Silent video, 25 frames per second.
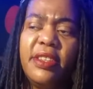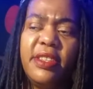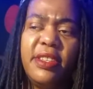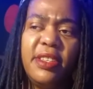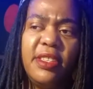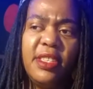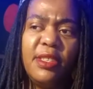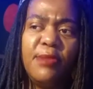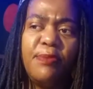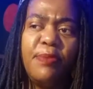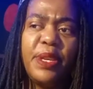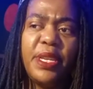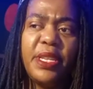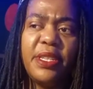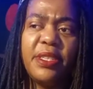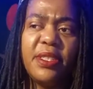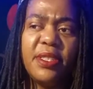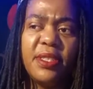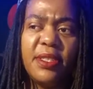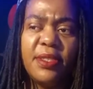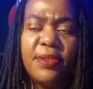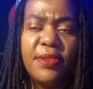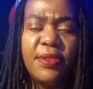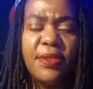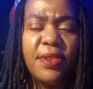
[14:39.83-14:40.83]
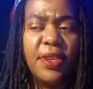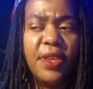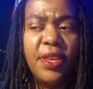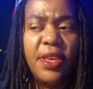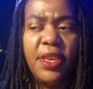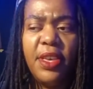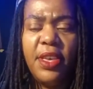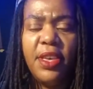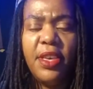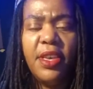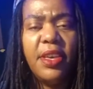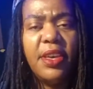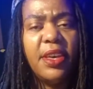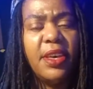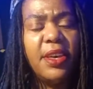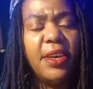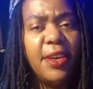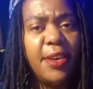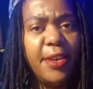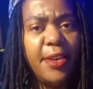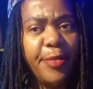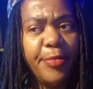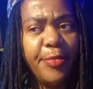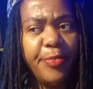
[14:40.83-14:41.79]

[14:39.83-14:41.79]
space. I